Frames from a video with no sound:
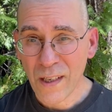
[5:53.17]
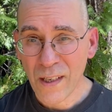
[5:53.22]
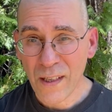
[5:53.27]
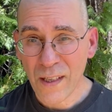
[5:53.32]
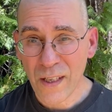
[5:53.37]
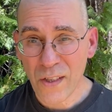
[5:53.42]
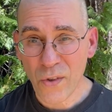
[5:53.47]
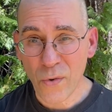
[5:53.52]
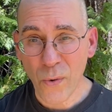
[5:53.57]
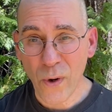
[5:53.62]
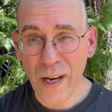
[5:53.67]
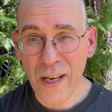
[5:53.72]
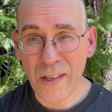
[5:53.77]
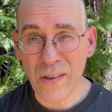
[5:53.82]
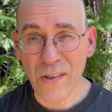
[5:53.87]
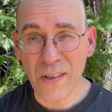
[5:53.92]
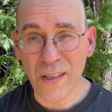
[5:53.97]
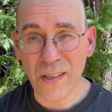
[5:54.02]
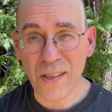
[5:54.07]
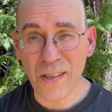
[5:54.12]
That's why it's
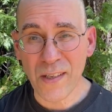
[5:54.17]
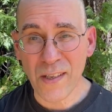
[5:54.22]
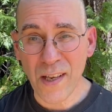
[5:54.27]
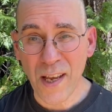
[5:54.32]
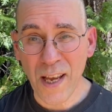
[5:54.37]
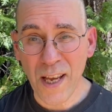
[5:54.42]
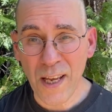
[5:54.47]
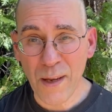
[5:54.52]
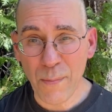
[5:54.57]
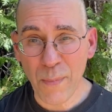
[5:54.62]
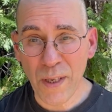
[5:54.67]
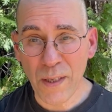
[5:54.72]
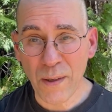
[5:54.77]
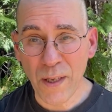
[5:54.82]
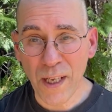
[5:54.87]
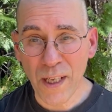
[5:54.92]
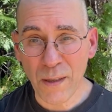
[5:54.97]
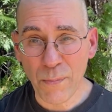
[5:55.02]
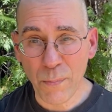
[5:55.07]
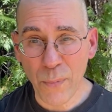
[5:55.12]
the same
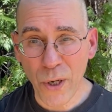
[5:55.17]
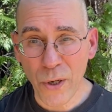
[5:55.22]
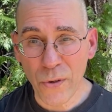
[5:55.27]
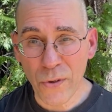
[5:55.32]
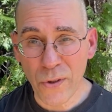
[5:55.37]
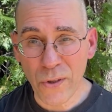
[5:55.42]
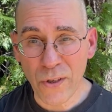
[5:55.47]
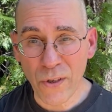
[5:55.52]
in both